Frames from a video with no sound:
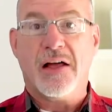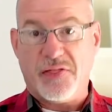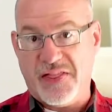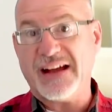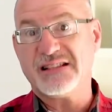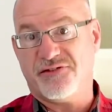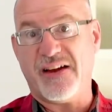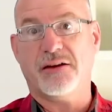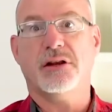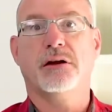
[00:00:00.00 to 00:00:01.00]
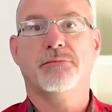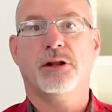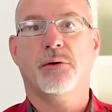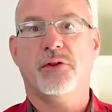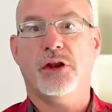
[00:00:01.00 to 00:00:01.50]
That's found down
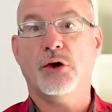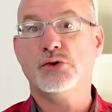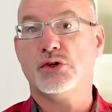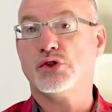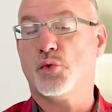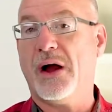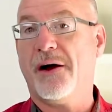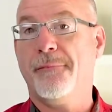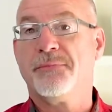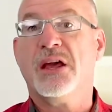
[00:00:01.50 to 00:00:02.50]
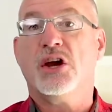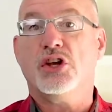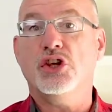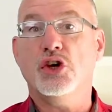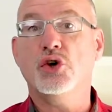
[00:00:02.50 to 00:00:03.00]
below in the notes as well.
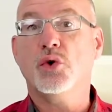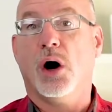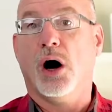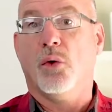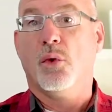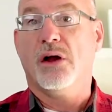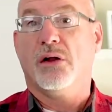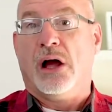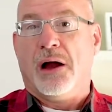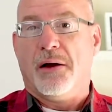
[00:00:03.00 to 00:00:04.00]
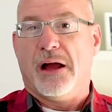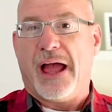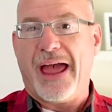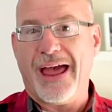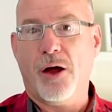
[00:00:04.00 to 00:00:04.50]
You will
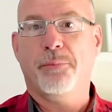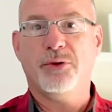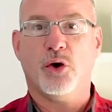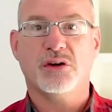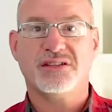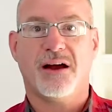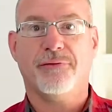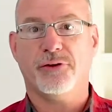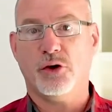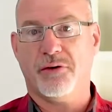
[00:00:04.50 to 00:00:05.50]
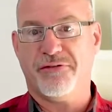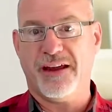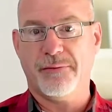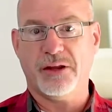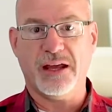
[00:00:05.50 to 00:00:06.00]
help yourself and your
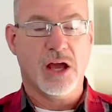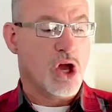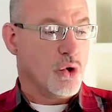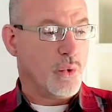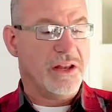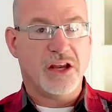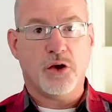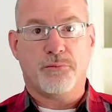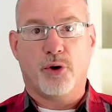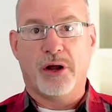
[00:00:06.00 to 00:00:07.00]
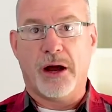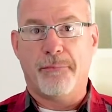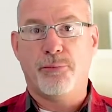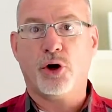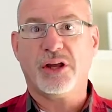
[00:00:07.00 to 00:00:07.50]
family when you put a
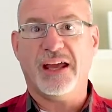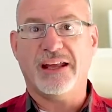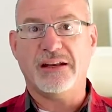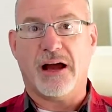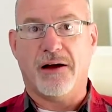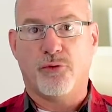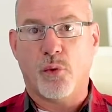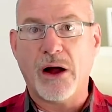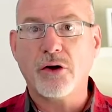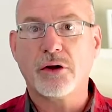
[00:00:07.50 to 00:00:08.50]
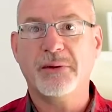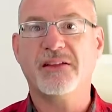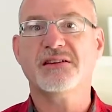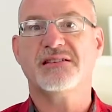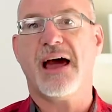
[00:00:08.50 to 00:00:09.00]
bookend of welcoming
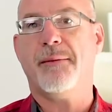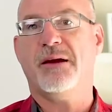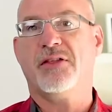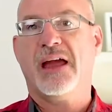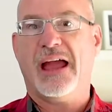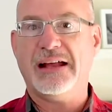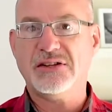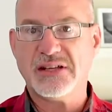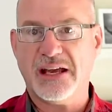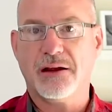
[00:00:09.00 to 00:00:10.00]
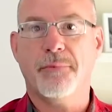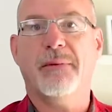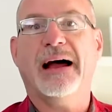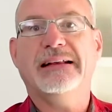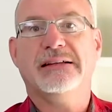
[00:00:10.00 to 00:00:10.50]
the Sabbath and saying
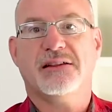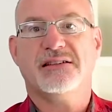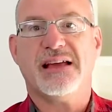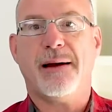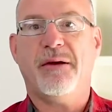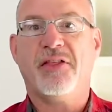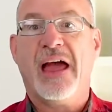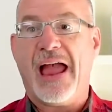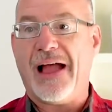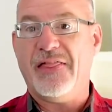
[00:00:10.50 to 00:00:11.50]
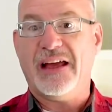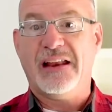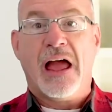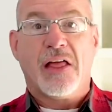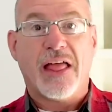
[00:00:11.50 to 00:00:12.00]
goodbye to the Sabbath. And
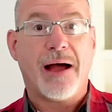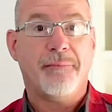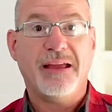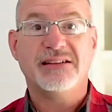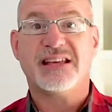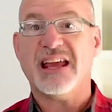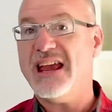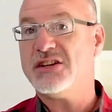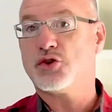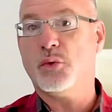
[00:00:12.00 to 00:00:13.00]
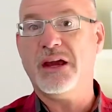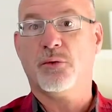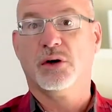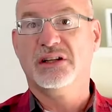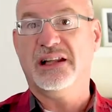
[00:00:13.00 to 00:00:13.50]
then that means each week
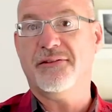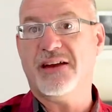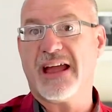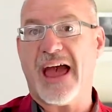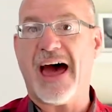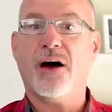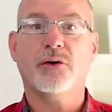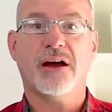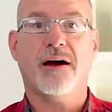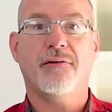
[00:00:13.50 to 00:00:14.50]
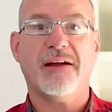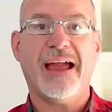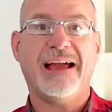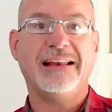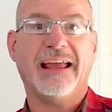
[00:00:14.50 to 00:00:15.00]
we're living out of
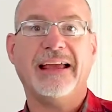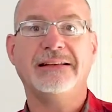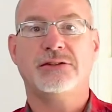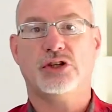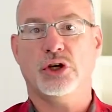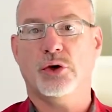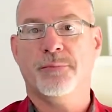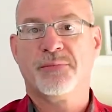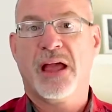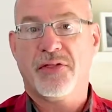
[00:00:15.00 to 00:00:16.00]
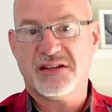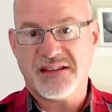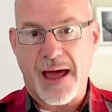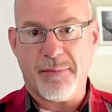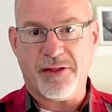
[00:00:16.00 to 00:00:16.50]
and into the
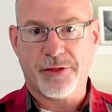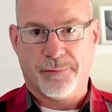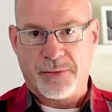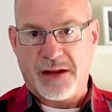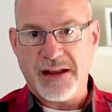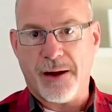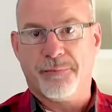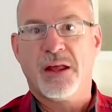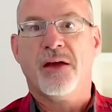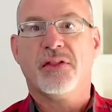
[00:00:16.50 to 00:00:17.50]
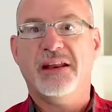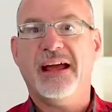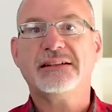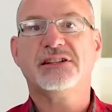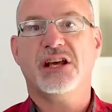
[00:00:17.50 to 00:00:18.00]
Sabbath. Now, the
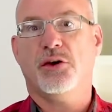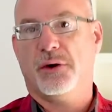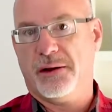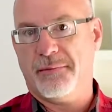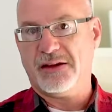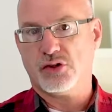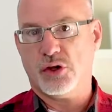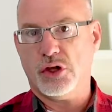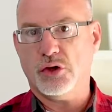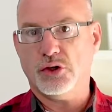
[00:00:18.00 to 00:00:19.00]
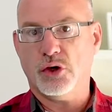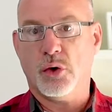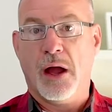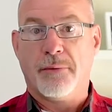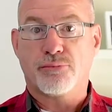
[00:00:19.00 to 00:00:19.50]
next thing you want to sure that you
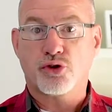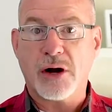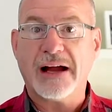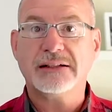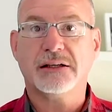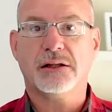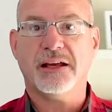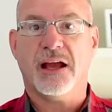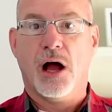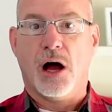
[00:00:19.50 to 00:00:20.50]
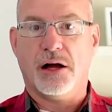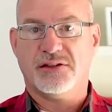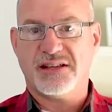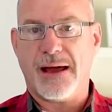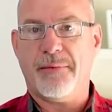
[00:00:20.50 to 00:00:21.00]
do practically on
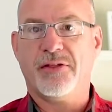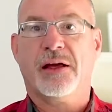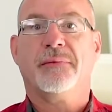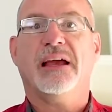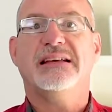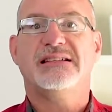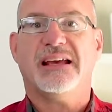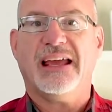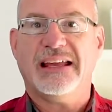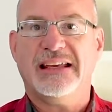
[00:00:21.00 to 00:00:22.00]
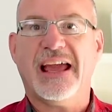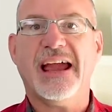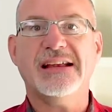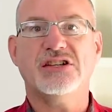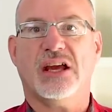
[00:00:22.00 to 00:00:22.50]
Sabbath is to
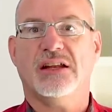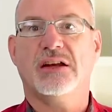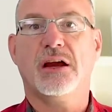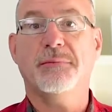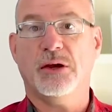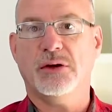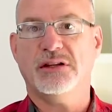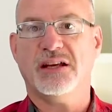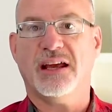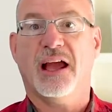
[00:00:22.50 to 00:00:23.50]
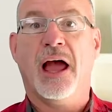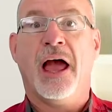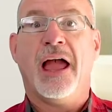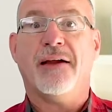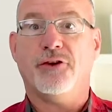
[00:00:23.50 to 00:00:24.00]
engage in community.
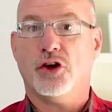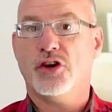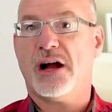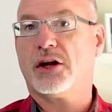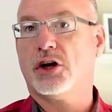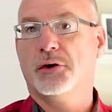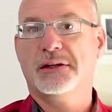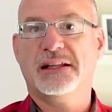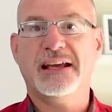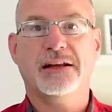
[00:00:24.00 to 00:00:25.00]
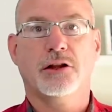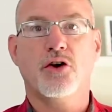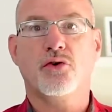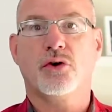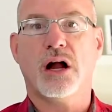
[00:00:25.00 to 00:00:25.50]
If you're not currently in a
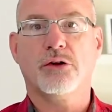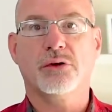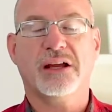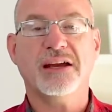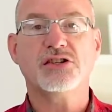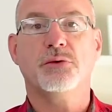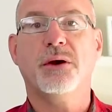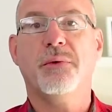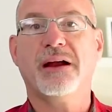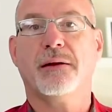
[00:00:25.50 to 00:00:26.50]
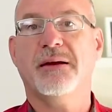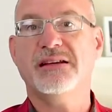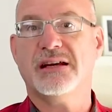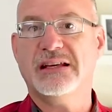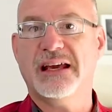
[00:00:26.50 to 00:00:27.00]
local congregation, we
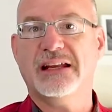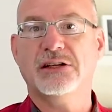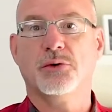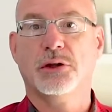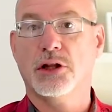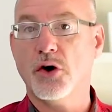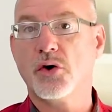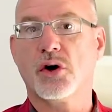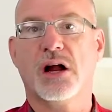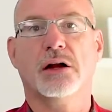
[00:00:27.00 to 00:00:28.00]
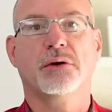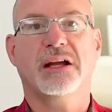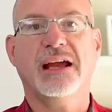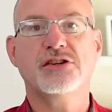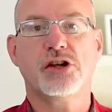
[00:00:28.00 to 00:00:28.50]
recommend you get into a local
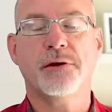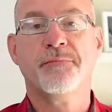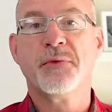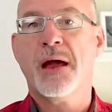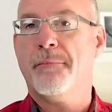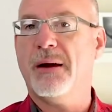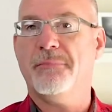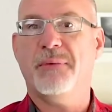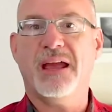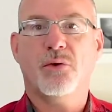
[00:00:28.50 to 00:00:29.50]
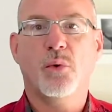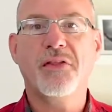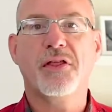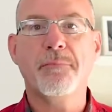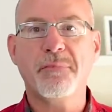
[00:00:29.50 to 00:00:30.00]
congregation, but being
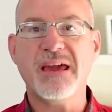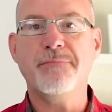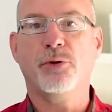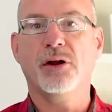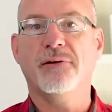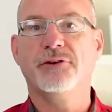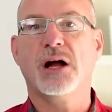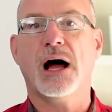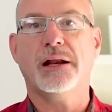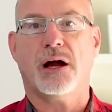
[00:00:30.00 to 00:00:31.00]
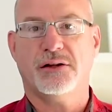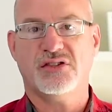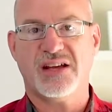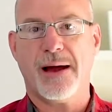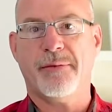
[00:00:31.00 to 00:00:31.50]
with the people of God on
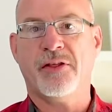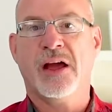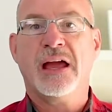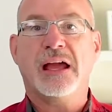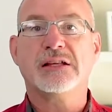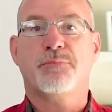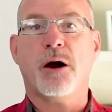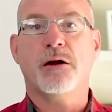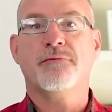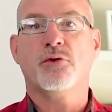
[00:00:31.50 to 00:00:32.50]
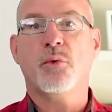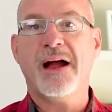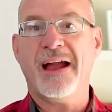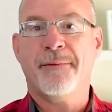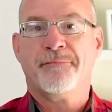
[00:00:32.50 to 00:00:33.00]
Sabbath is part of the
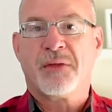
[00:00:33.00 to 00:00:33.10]
way